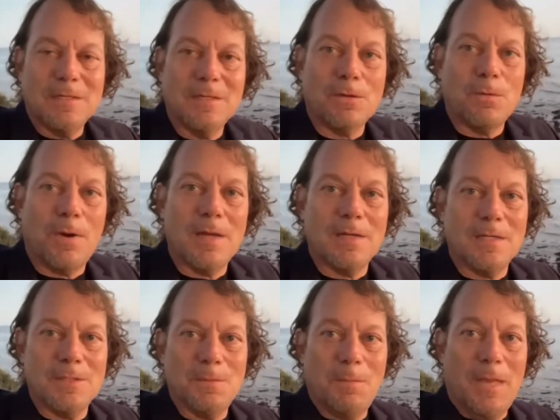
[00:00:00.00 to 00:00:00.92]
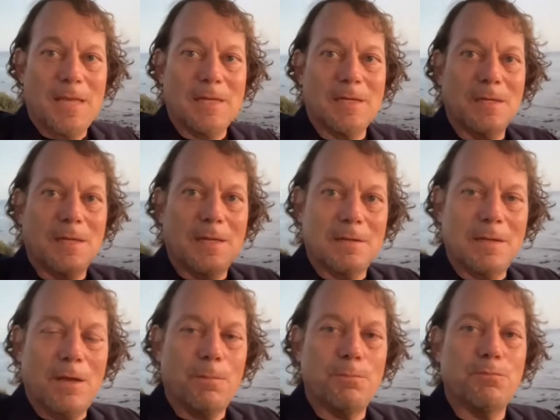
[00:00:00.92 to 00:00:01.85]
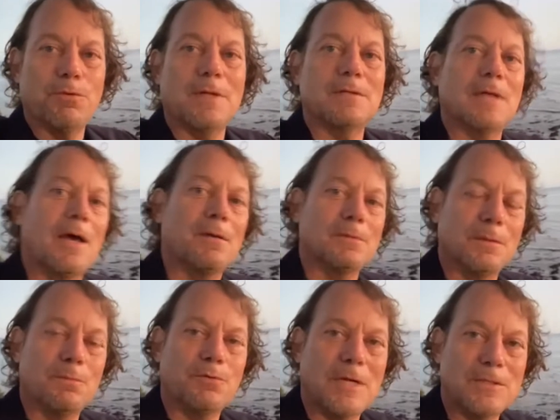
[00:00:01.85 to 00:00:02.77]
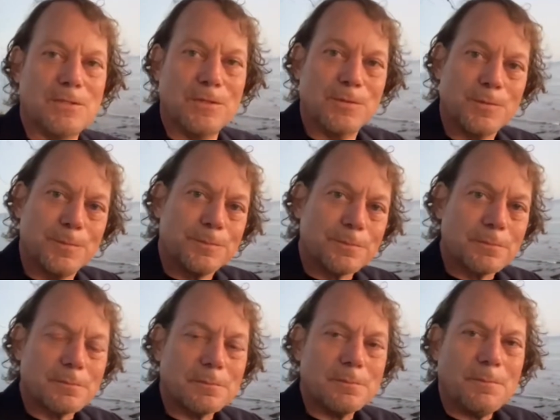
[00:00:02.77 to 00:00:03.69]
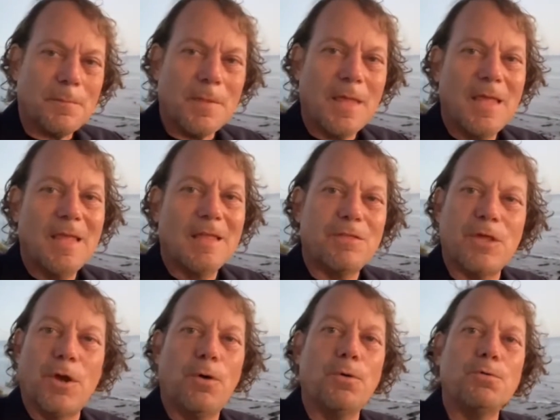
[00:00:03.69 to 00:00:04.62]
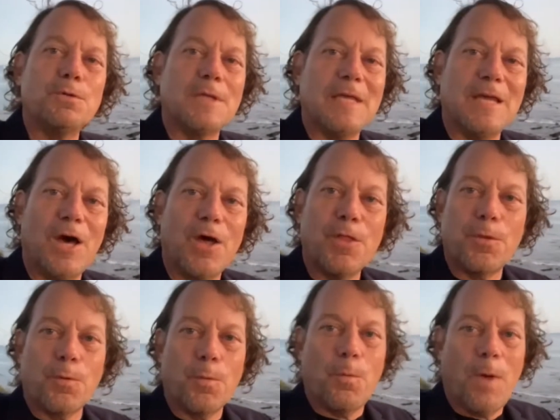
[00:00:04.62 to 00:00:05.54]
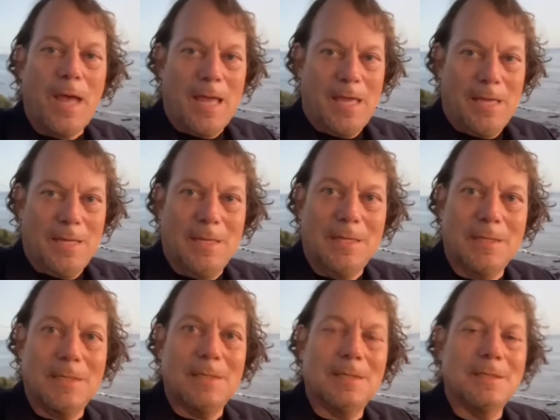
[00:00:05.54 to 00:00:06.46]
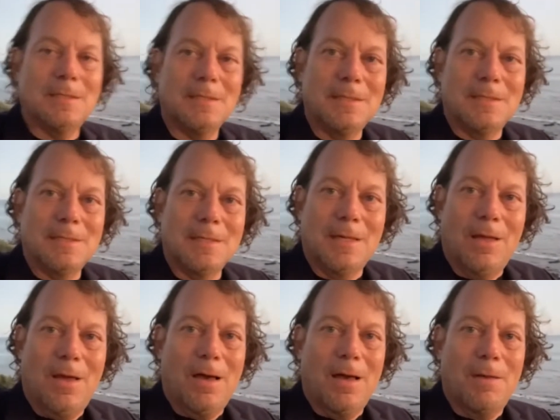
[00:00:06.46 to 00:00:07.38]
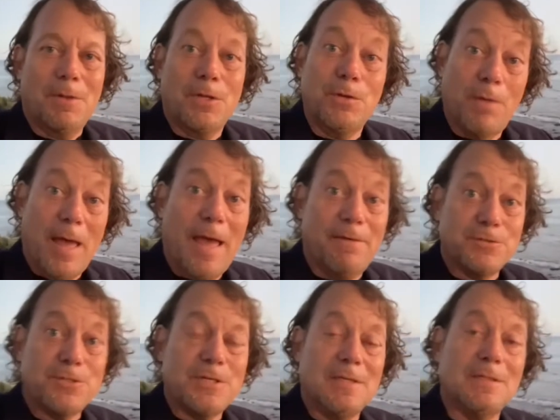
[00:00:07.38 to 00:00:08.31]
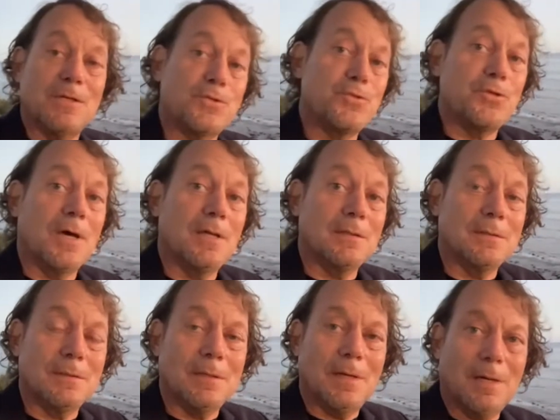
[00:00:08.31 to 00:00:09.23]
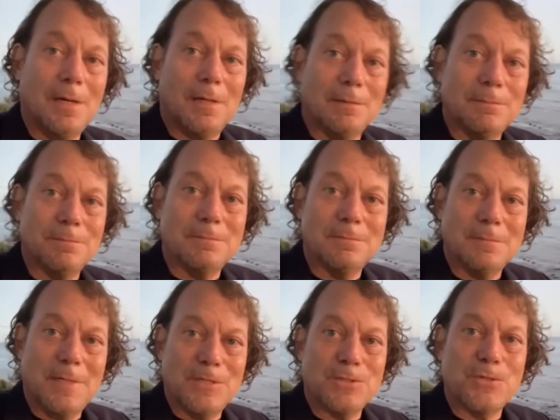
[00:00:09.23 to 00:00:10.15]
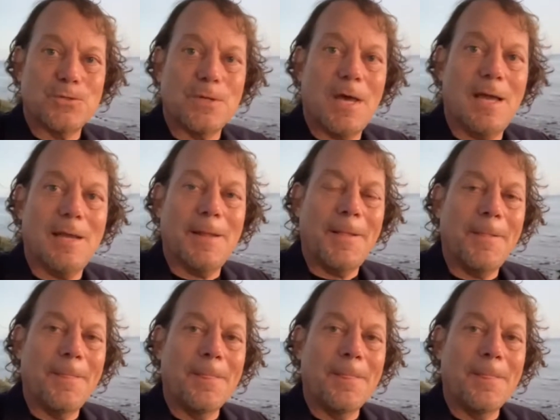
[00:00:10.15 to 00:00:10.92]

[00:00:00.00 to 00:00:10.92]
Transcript: quantity demanded, and help bring down prices. The only other way, and you have seen this done in society,